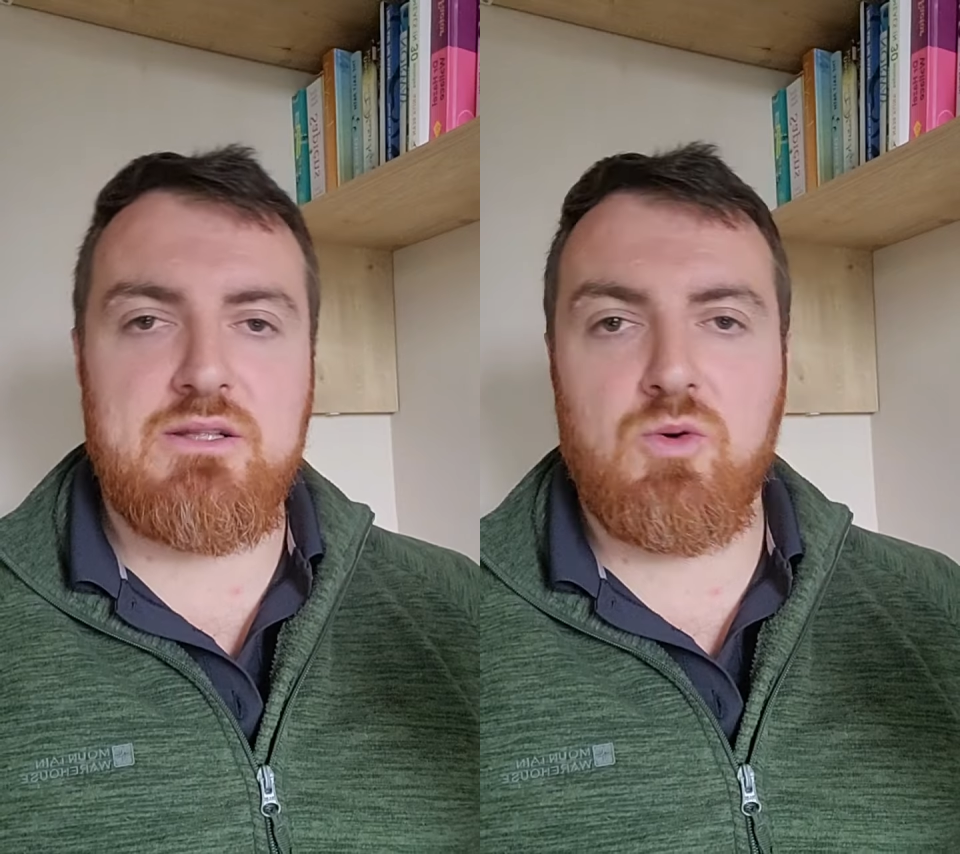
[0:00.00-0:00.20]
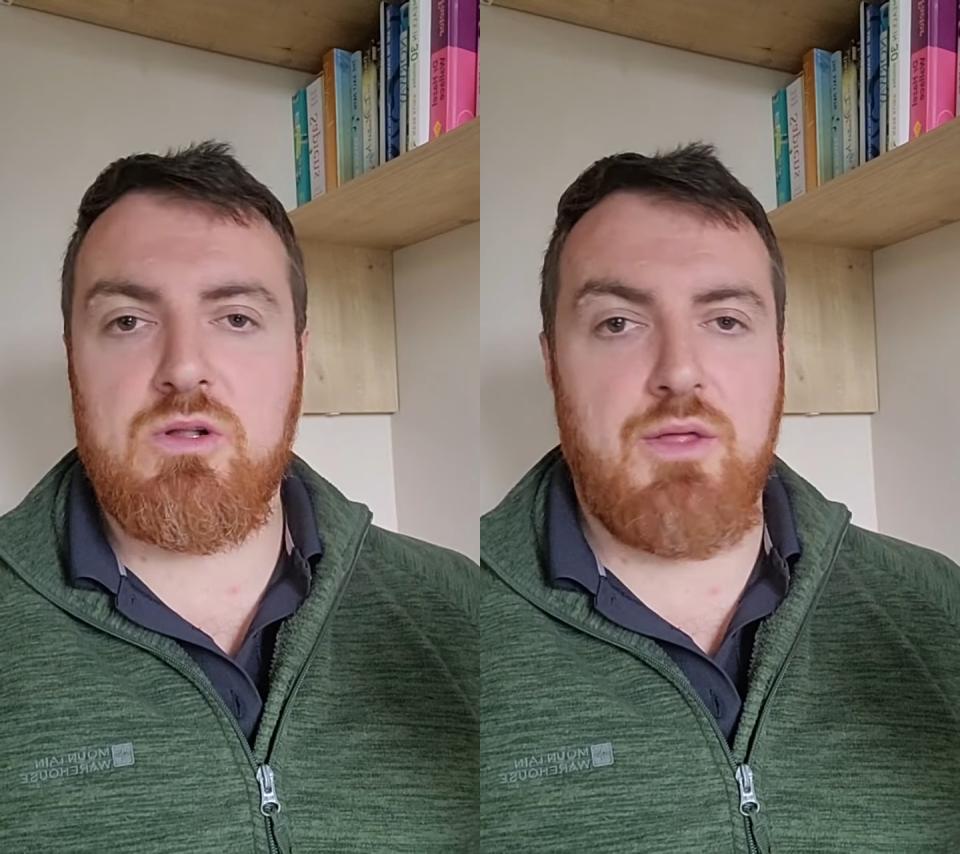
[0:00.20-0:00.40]

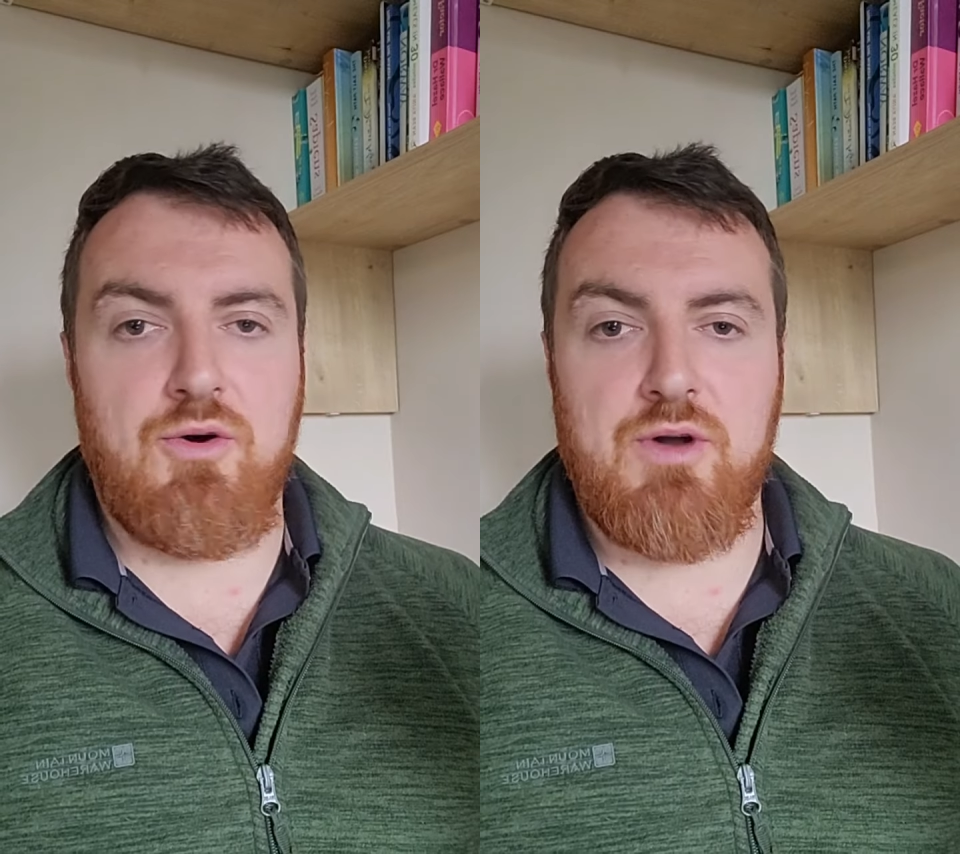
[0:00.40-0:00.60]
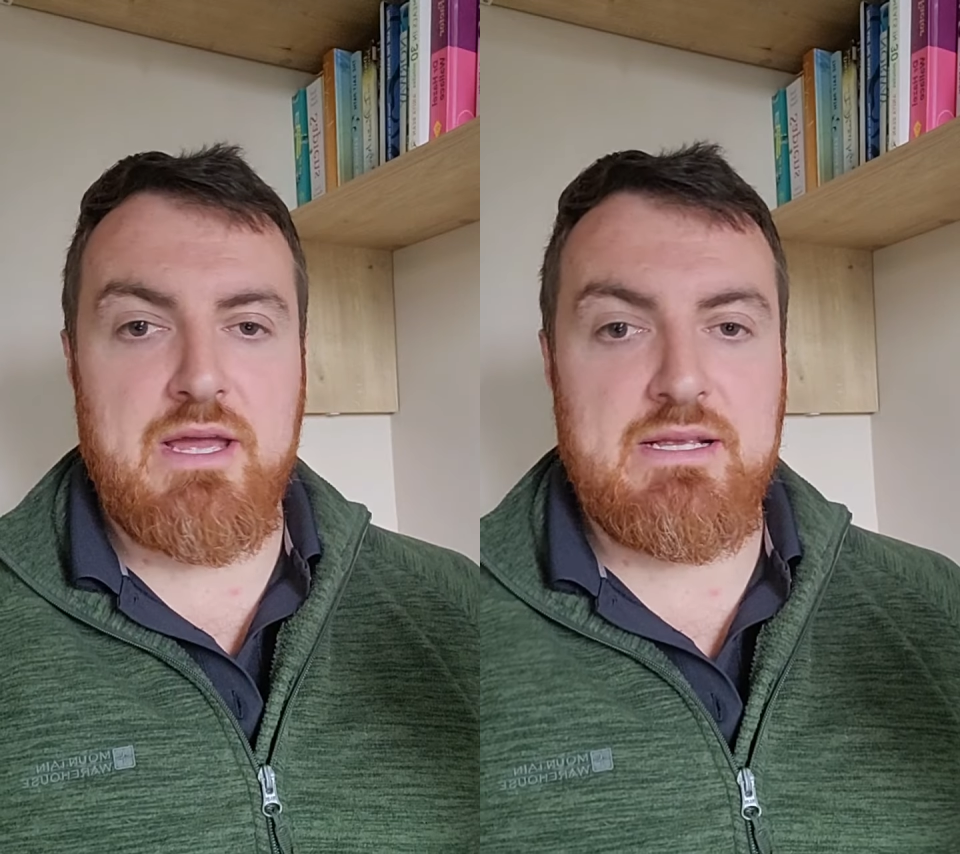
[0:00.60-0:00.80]
local
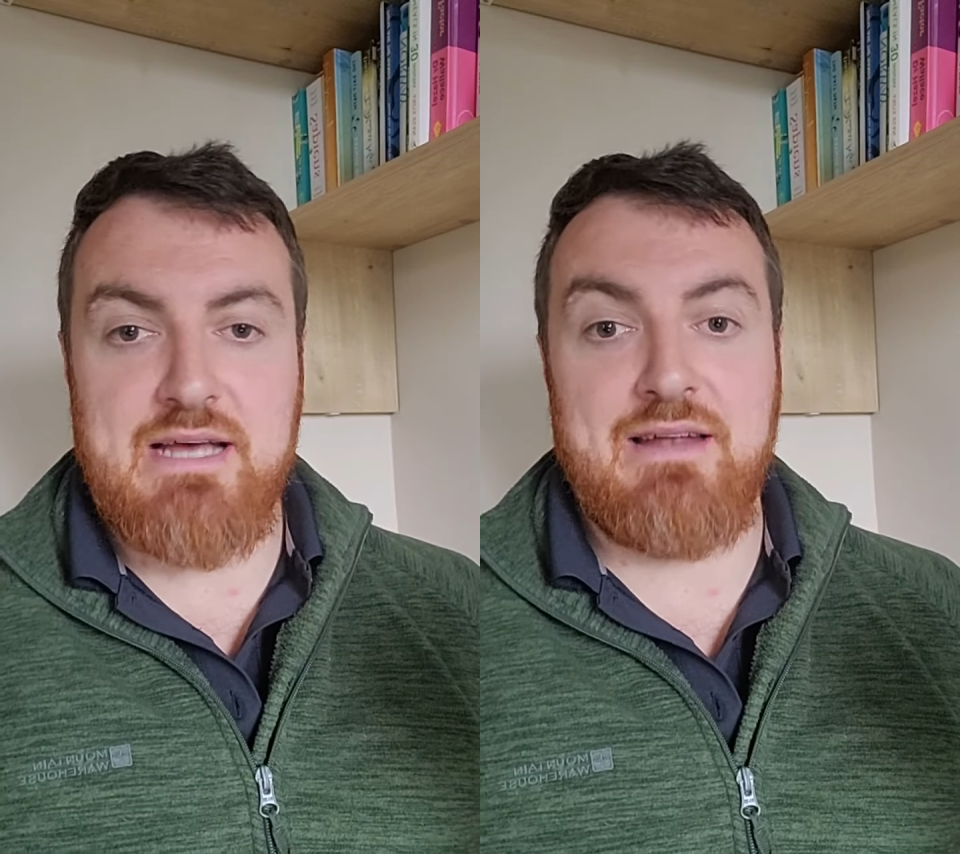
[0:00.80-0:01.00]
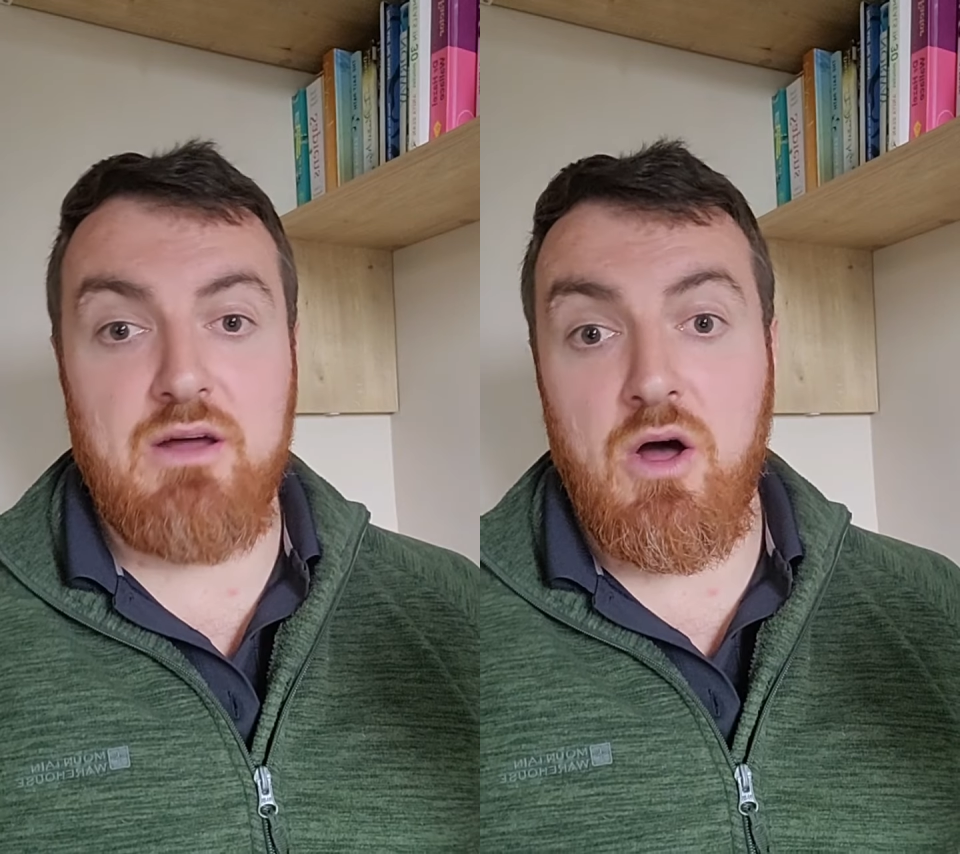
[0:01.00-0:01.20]
authorities,
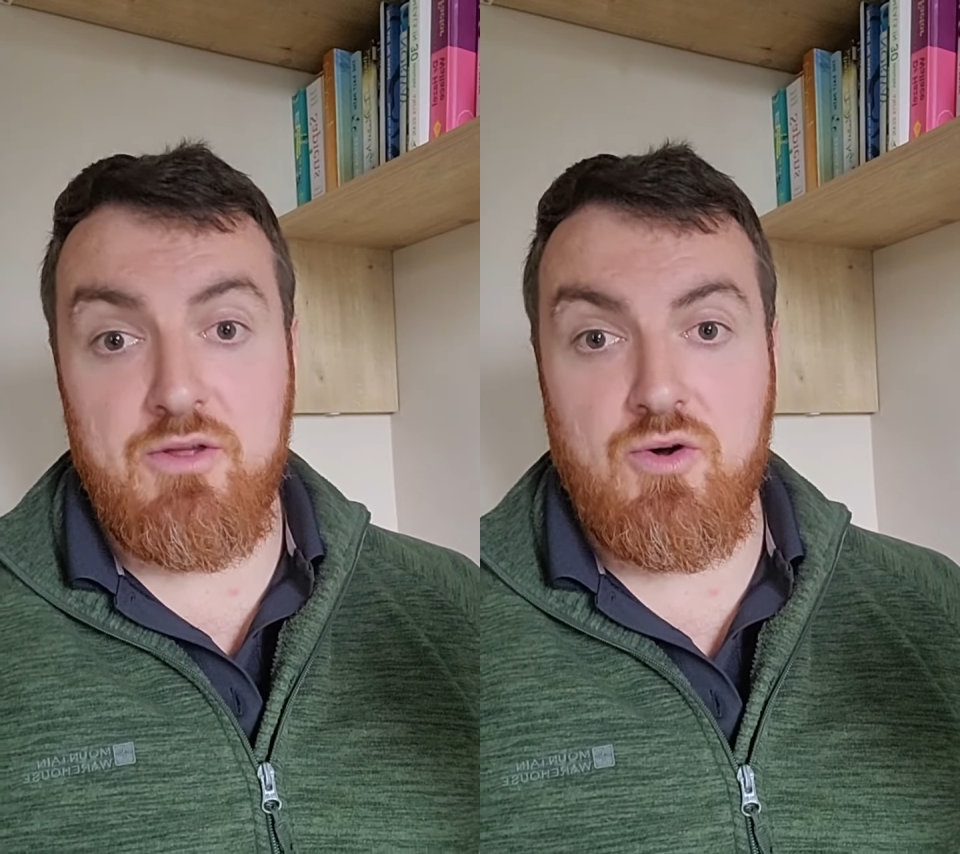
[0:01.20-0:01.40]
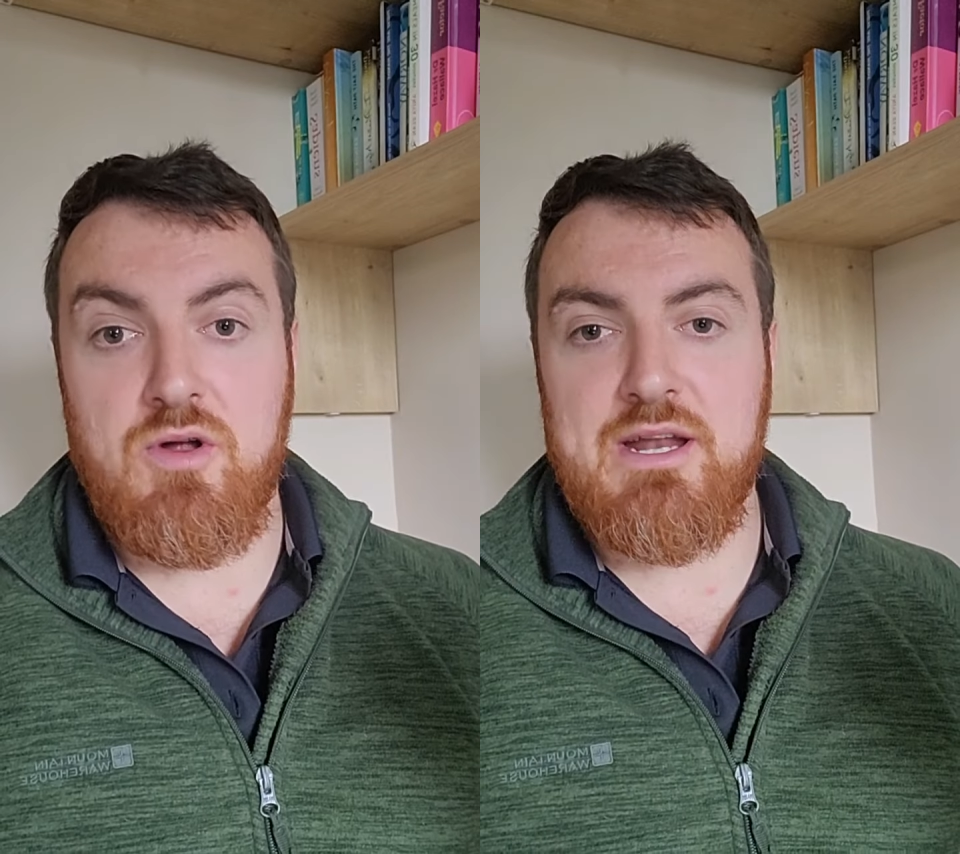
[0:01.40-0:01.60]
and
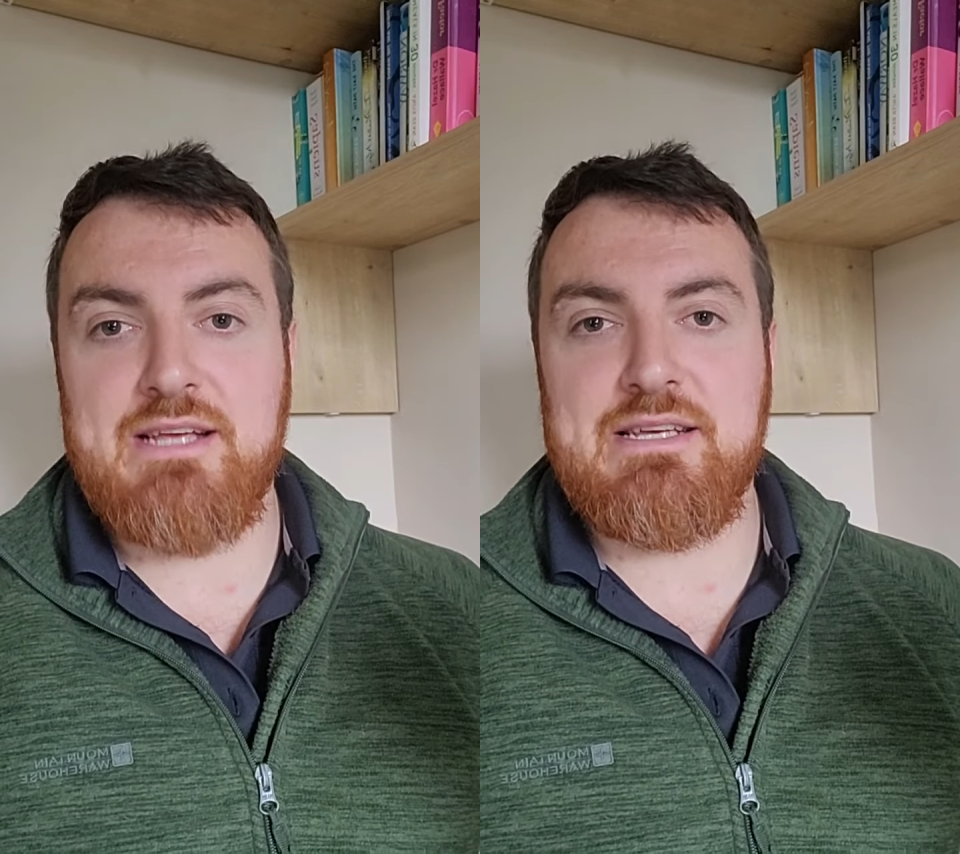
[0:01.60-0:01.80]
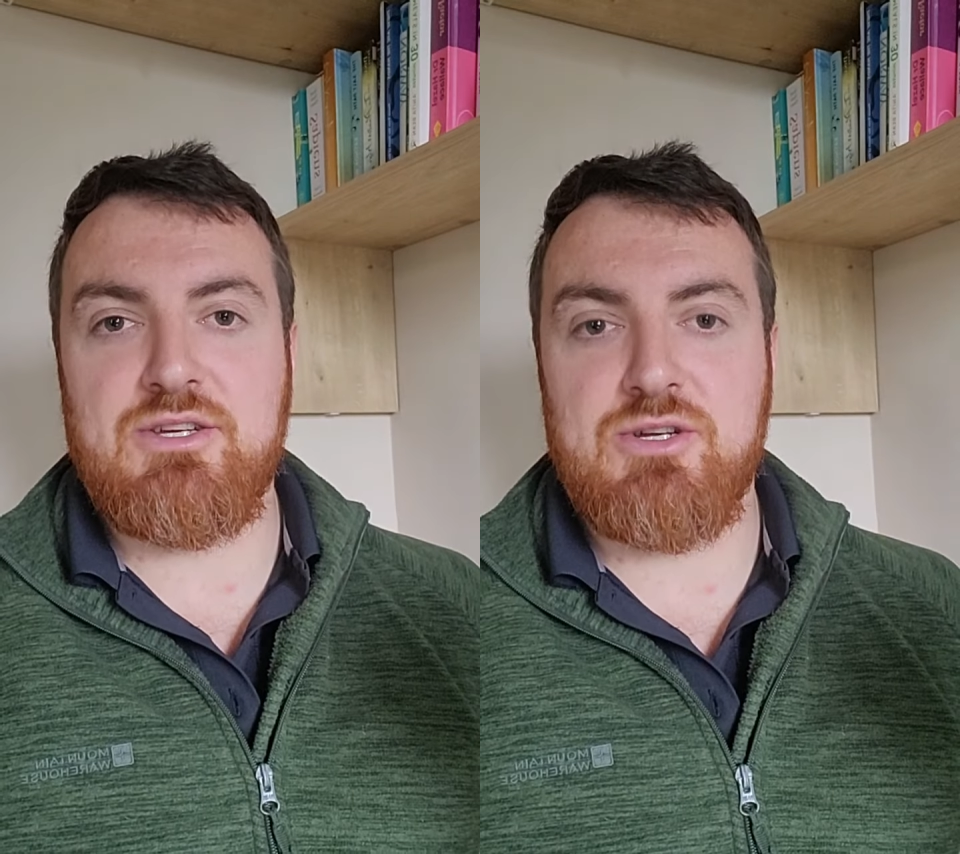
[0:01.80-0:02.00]
other
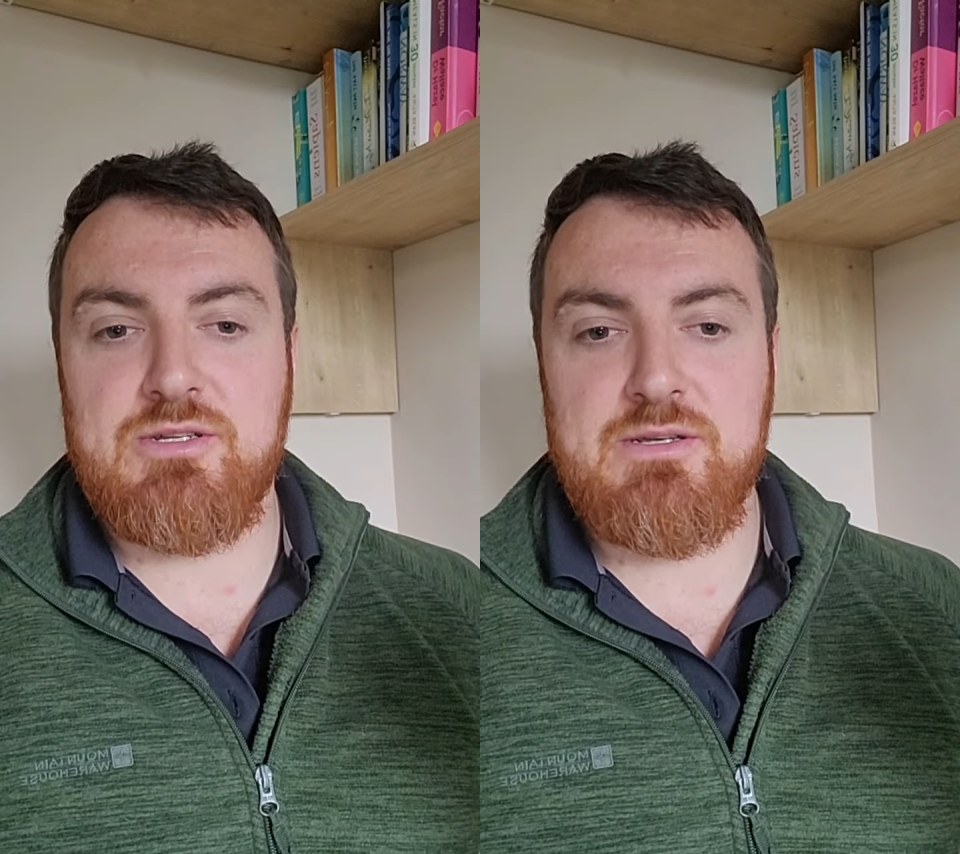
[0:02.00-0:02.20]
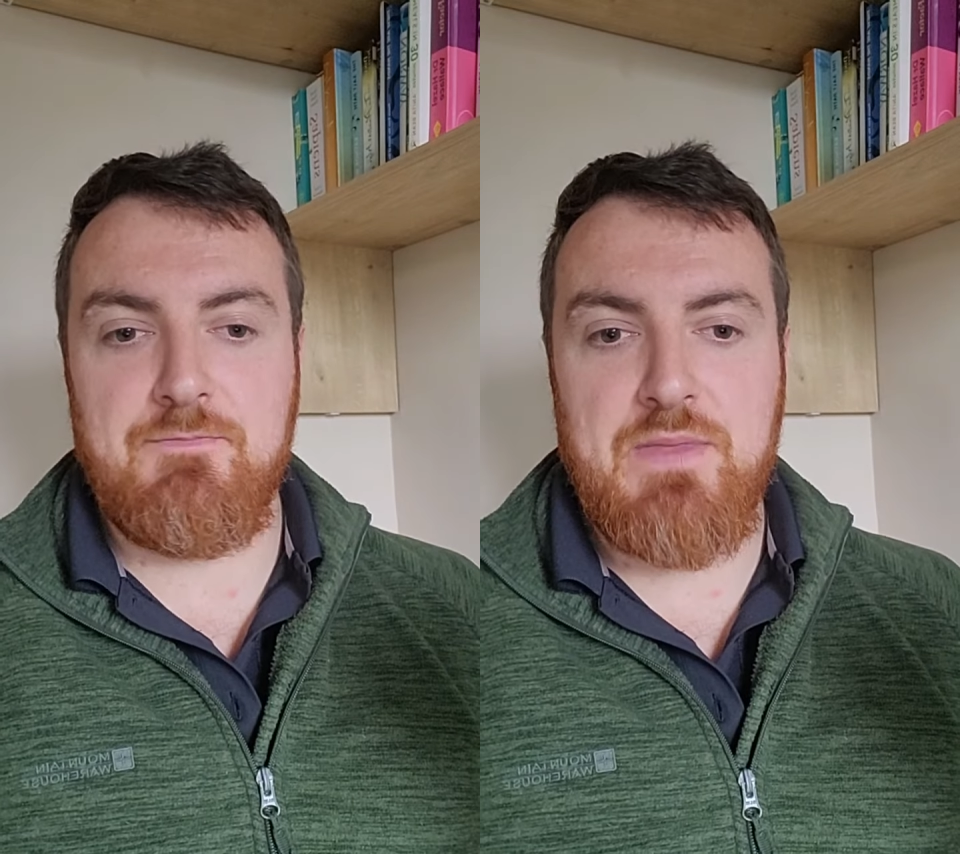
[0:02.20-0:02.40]
organisations.